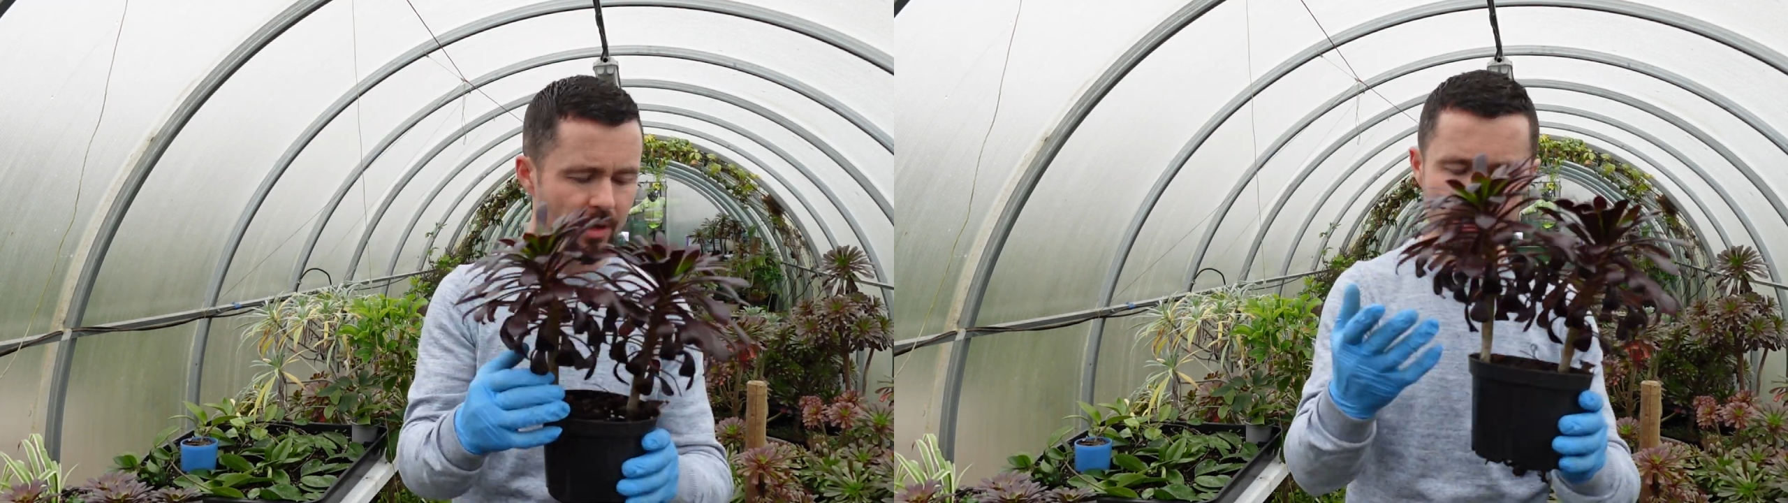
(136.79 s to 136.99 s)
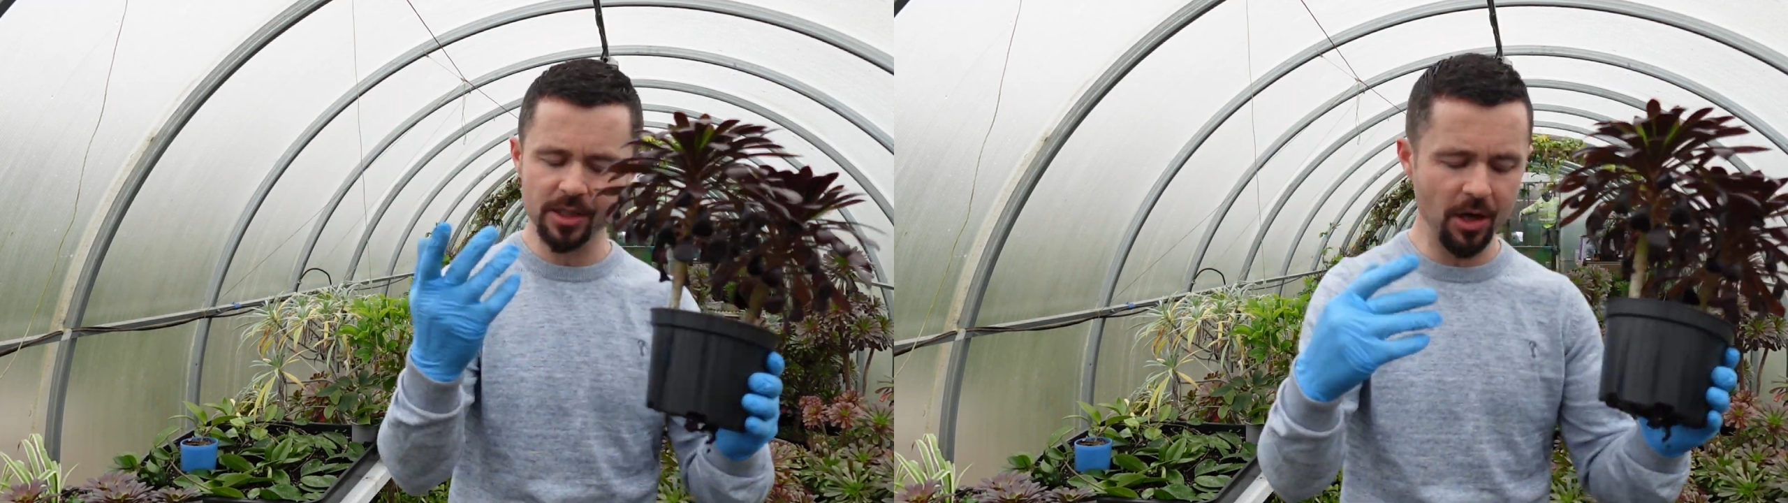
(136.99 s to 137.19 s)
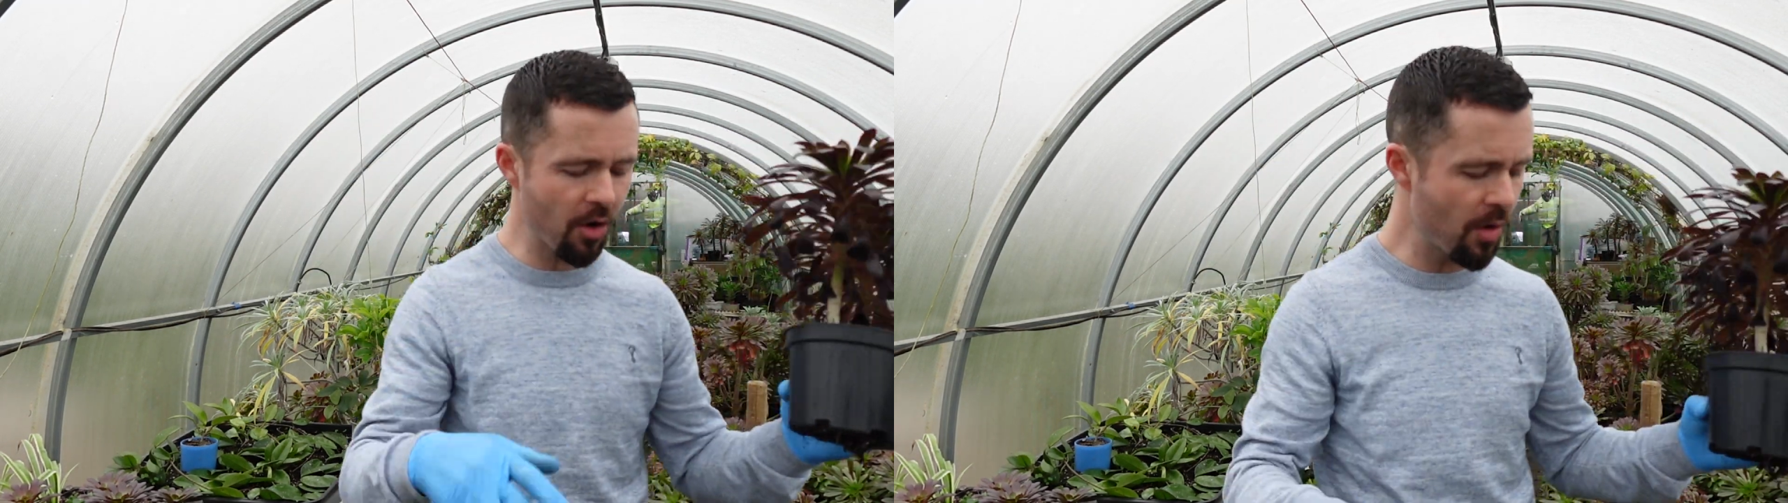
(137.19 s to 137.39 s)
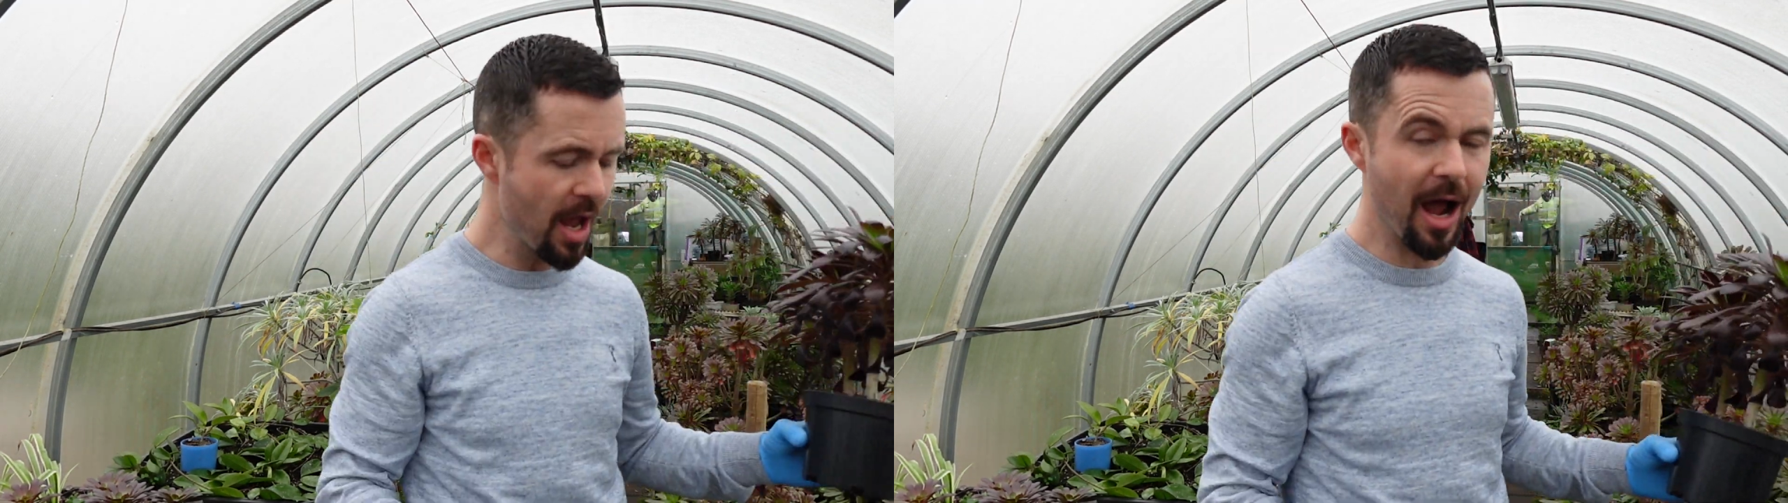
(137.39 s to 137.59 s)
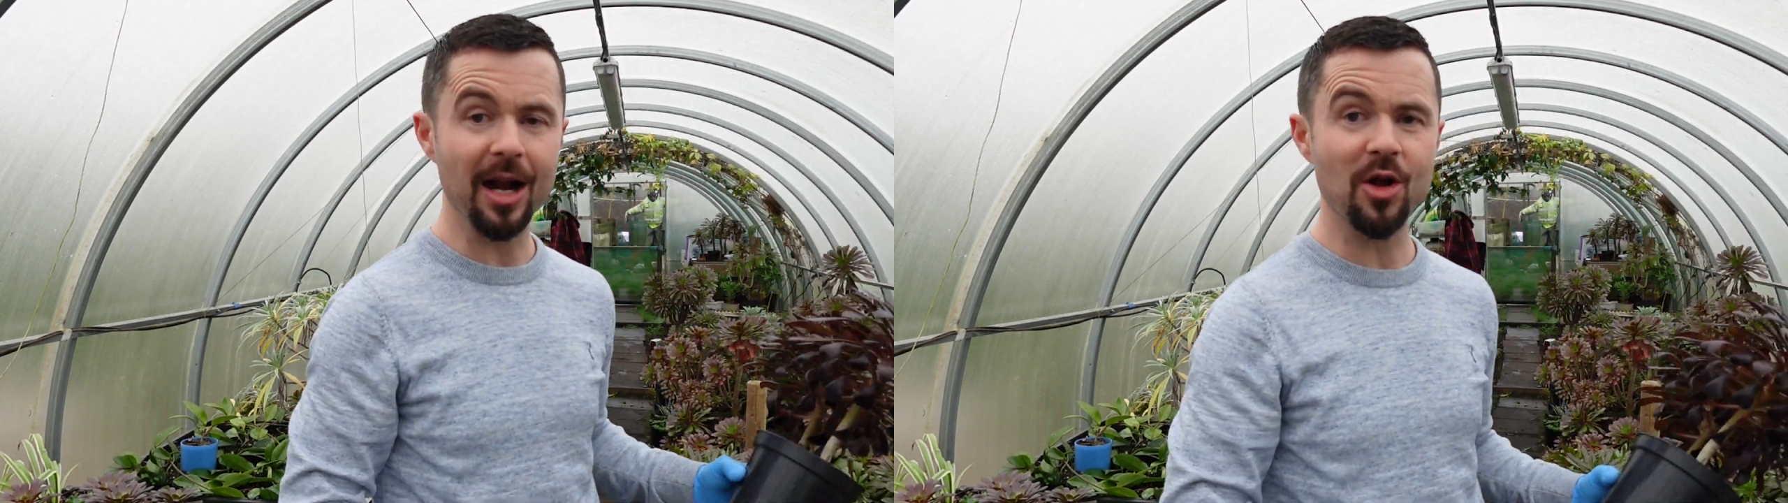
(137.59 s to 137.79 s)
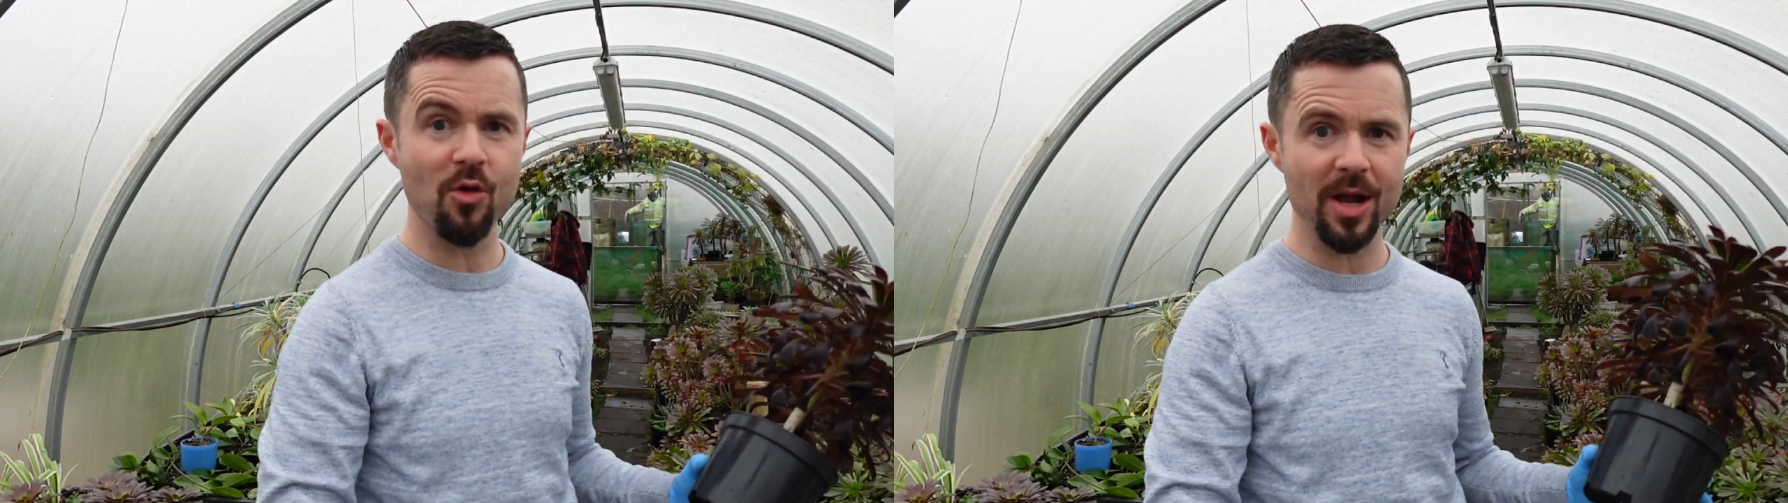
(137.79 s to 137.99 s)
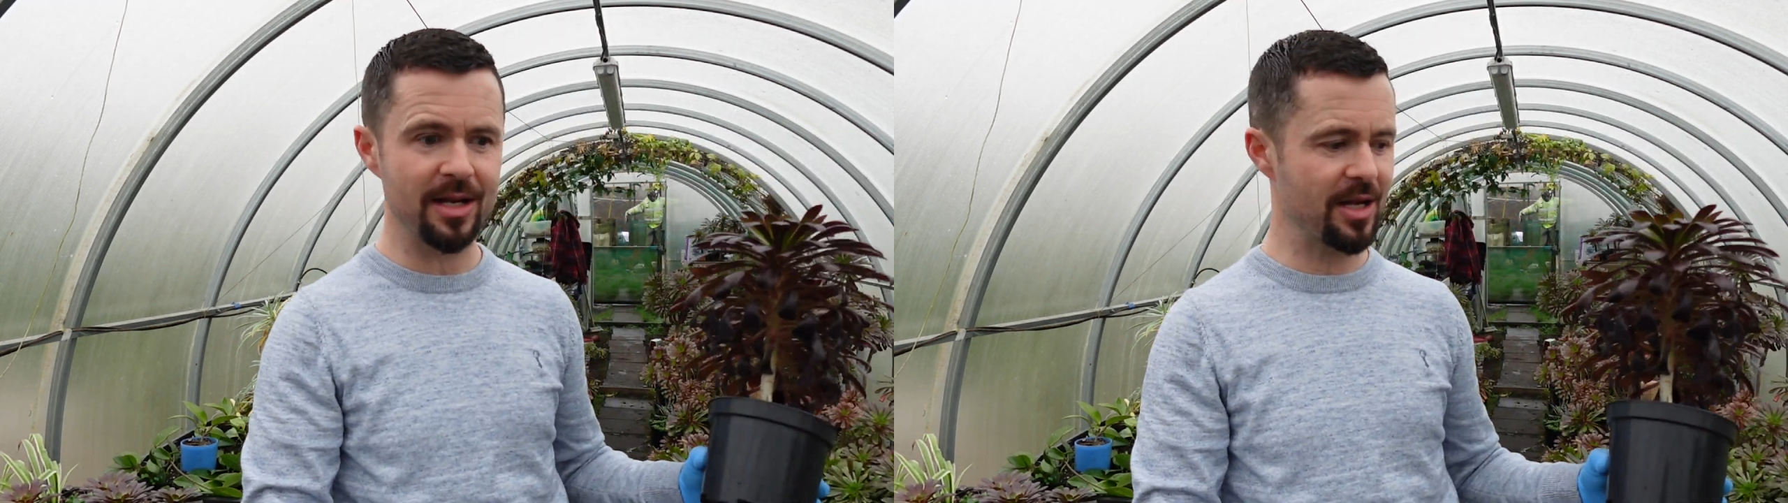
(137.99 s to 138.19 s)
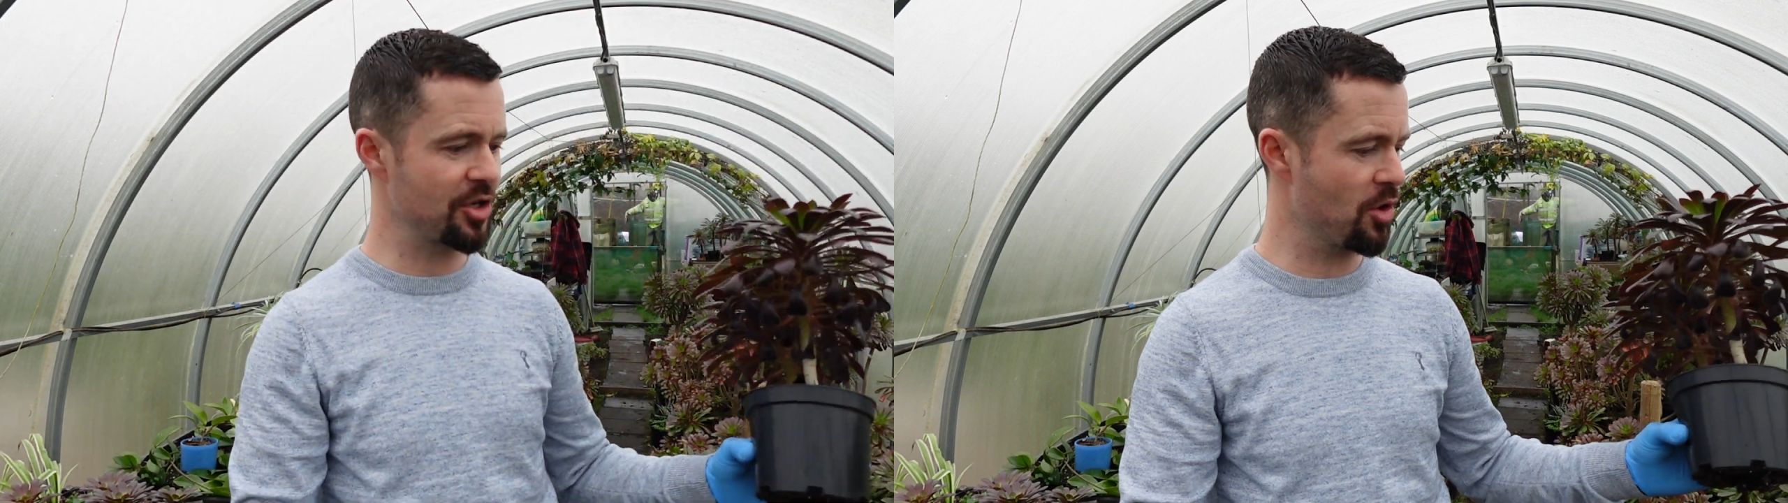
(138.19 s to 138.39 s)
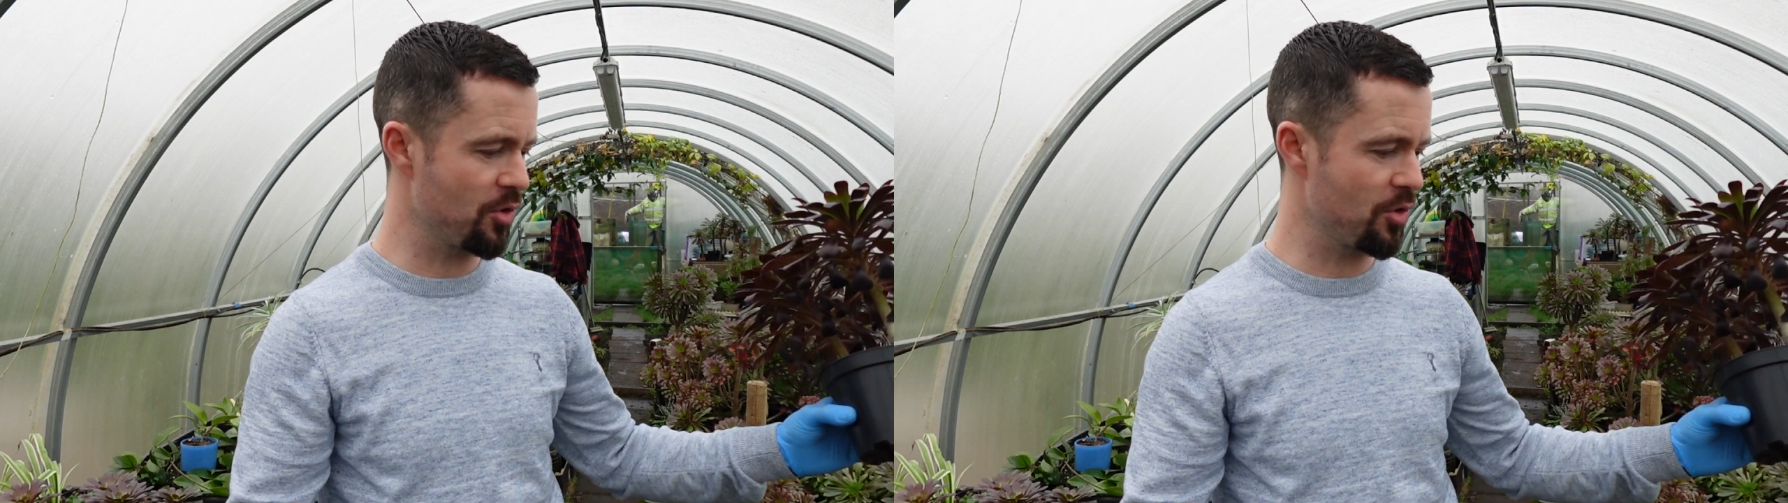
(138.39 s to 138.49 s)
So I'll quickly show